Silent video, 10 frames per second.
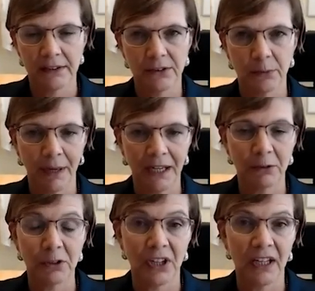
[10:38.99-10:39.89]
So
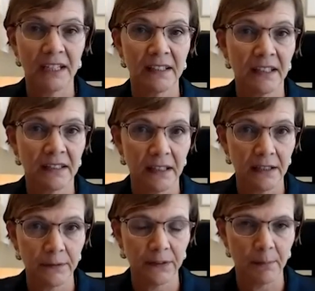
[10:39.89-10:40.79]
pancreatitis is
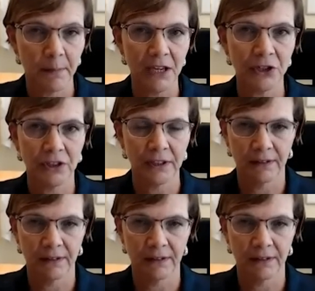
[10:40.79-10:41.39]
inflammation